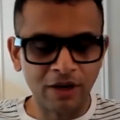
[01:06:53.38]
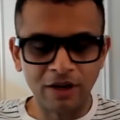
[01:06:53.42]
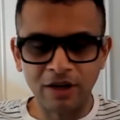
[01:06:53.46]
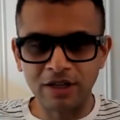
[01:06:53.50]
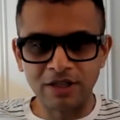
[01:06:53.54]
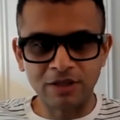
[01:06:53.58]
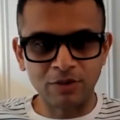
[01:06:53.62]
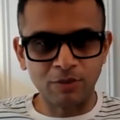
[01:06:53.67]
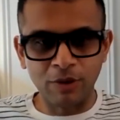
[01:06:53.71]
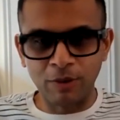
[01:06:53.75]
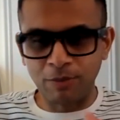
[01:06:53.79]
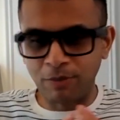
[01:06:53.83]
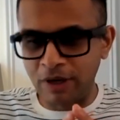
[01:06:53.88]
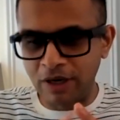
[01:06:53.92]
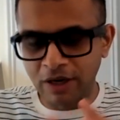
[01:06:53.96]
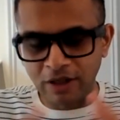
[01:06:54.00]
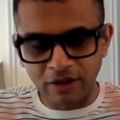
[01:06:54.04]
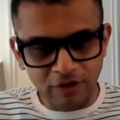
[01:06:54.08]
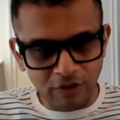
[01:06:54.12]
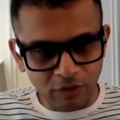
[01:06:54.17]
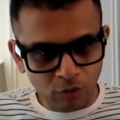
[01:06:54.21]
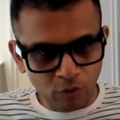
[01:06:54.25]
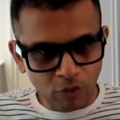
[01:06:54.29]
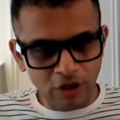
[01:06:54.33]
we realized we're
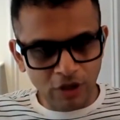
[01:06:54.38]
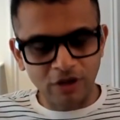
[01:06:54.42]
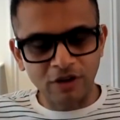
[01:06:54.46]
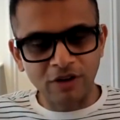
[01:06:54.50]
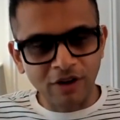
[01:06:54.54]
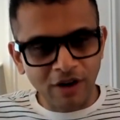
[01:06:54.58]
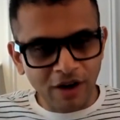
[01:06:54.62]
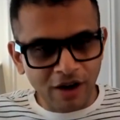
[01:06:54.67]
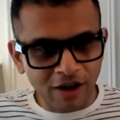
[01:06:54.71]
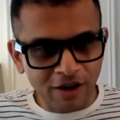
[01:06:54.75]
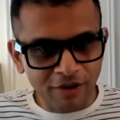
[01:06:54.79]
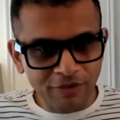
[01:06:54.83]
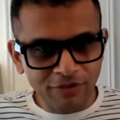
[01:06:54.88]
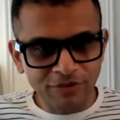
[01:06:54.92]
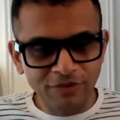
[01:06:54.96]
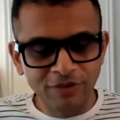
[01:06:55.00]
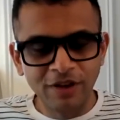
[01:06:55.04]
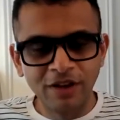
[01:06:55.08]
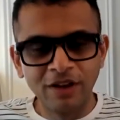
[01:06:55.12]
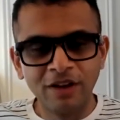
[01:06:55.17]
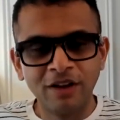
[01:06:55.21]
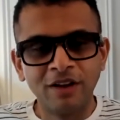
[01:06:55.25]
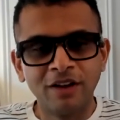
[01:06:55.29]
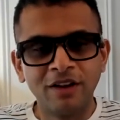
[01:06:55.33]
building this work
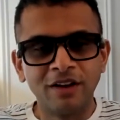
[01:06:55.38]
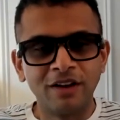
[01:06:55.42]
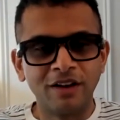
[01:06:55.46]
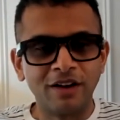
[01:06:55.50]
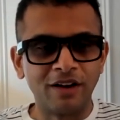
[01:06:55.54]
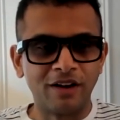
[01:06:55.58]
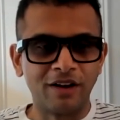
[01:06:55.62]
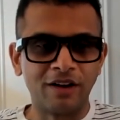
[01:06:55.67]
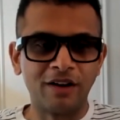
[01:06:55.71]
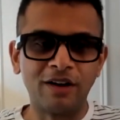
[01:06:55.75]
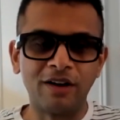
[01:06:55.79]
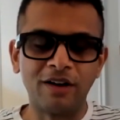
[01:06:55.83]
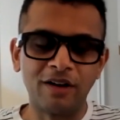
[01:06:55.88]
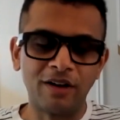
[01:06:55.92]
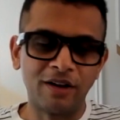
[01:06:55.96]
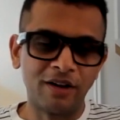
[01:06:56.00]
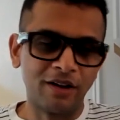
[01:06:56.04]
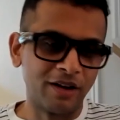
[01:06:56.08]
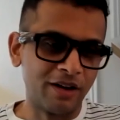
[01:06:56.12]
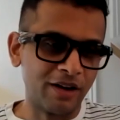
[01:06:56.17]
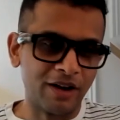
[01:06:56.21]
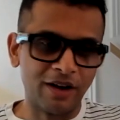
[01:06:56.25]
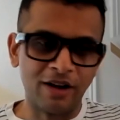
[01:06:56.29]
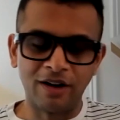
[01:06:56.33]
graph.
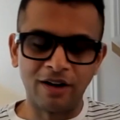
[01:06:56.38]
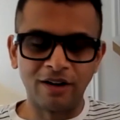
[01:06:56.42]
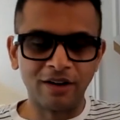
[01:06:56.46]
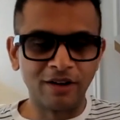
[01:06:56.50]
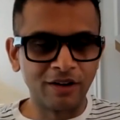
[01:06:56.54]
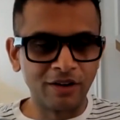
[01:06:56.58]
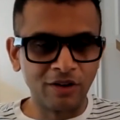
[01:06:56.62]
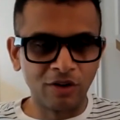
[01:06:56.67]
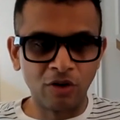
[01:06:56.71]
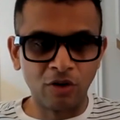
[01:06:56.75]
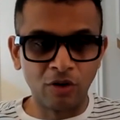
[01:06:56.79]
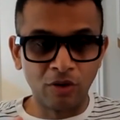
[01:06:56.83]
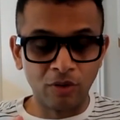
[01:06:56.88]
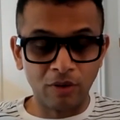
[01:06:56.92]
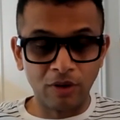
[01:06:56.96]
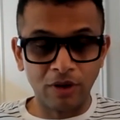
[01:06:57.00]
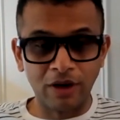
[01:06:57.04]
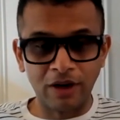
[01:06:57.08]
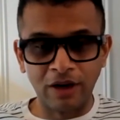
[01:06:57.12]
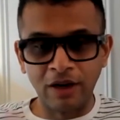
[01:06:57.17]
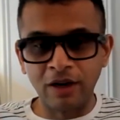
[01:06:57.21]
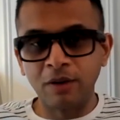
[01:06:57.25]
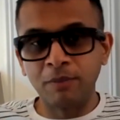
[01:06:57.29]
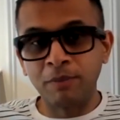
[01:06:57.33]
And
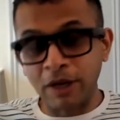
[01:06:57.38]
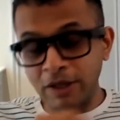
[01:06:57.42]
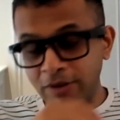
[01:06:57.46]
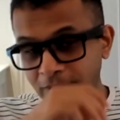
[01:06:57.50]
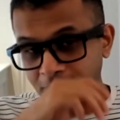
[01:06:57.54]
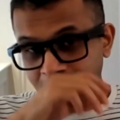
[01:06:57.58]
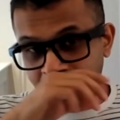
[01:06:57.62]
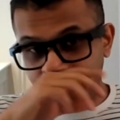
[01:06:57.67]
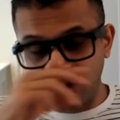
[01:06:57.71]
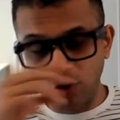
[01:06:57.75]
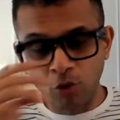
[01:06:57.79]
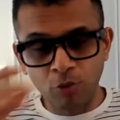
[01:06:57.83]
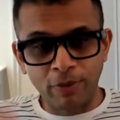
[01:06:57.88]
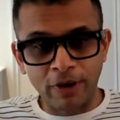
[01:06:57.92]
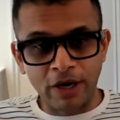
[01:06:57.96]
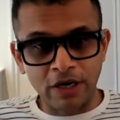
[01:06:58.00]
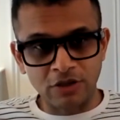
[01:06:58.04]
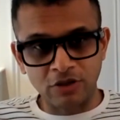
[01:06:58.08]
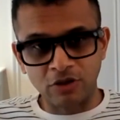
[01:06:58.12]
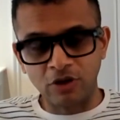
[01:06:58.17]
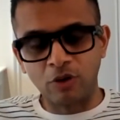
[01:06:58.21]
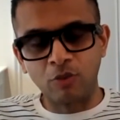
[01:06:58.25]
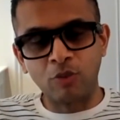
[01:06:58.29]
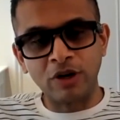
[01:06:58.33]
by the way, there are two
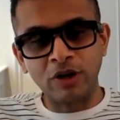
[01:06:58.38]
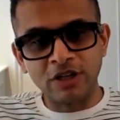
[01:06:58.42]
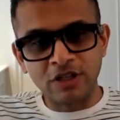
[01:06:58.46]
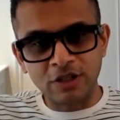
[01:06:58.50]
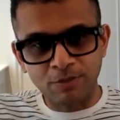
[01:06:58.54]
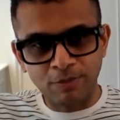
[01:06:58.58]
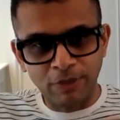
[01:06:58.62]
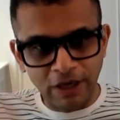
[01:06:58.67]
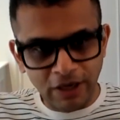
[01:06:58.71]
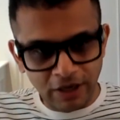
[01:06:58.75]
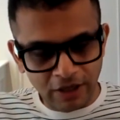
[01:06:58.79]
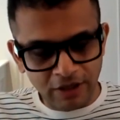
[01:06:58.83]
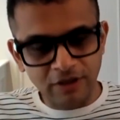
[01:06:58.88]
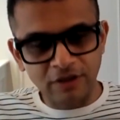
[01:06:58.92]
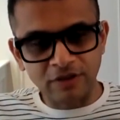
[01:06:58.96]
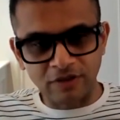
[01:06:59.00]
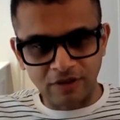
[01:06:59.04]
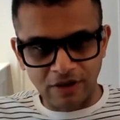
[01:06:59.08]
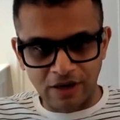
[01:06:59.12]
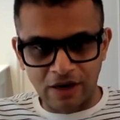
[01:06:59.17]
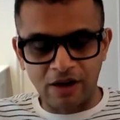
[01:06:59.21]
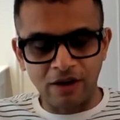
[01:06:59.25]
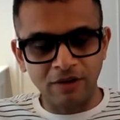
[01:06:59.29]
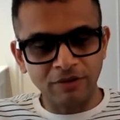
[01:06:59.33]
parts to it. One is building
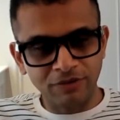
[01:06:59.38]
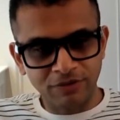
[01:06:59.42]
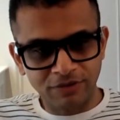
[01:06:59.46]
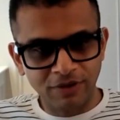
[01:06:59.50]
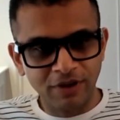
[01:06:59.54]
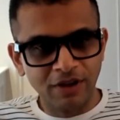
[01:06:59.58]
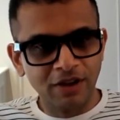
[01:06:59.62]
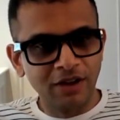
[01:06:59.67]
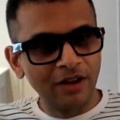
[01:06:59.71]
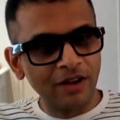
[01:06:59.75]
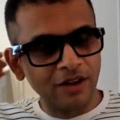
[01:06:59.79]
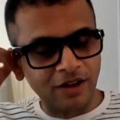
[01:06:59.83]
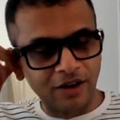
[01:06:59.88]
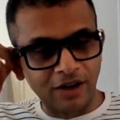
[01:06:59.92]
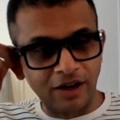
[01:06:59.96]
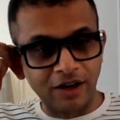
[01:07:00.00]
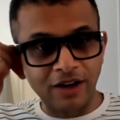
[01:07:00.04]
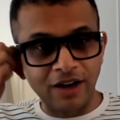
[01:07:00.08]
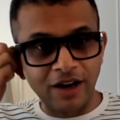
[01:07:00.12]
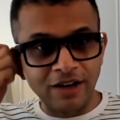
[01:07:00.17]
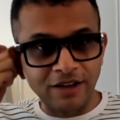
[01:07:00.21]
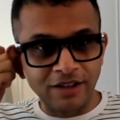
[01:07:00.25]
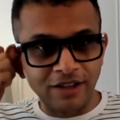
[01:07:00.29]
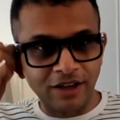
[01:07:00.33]
this graph,
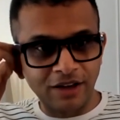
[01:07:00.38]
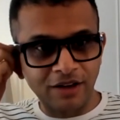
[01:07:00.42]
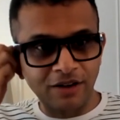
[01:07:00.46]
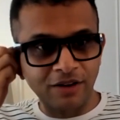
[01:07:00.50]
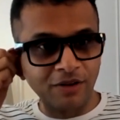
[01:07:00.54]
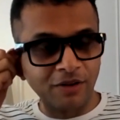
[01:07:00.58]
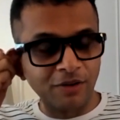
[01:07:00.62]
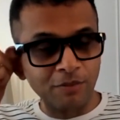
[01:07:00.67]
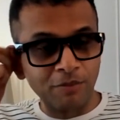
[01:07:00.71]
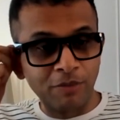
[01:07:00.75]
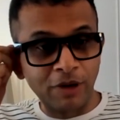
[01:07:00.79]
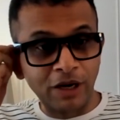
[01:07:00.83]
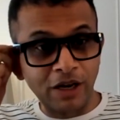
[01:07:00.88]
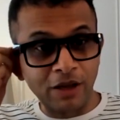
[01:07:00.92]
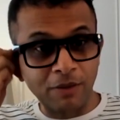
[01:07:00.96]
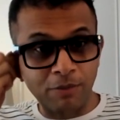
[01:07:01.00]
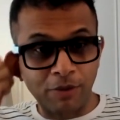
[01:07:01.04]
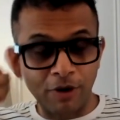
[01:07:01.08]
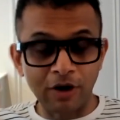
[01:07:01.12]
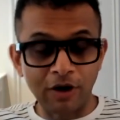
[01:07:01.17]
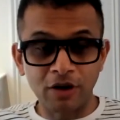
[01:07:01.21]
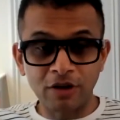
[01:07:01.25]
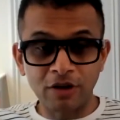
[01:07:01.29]
right? And then building